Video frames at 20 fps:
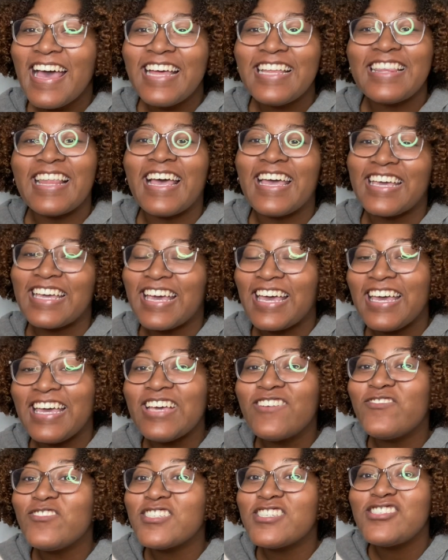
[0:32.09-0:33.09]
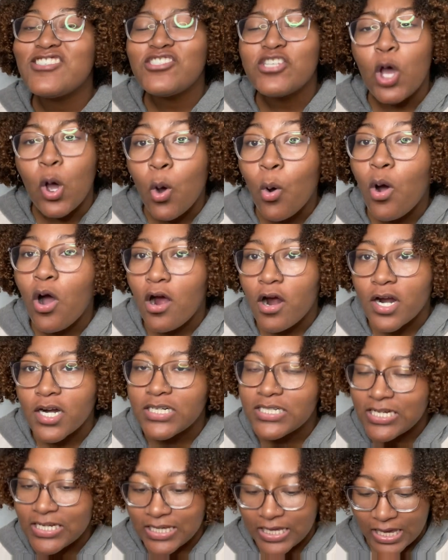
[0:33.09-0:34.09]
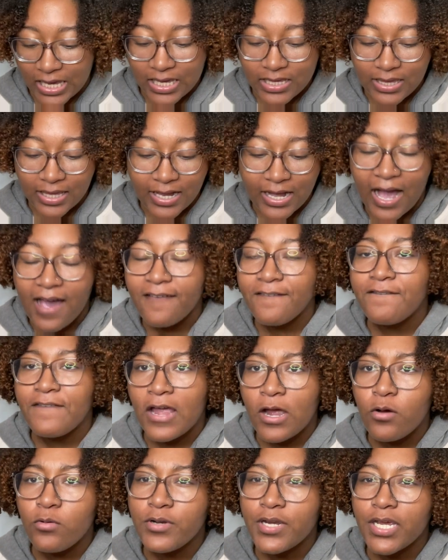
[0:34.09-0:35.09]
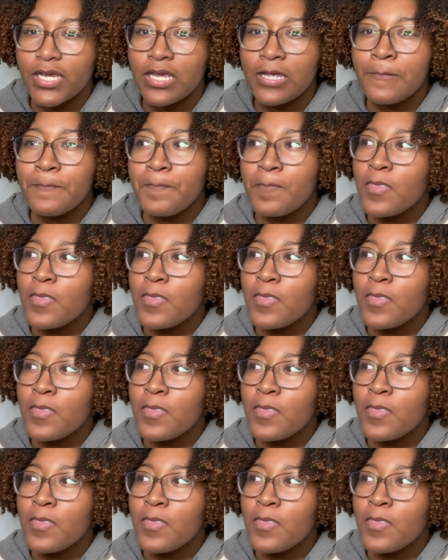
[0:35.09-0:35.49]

Like, it was so hard to get. Like, I found it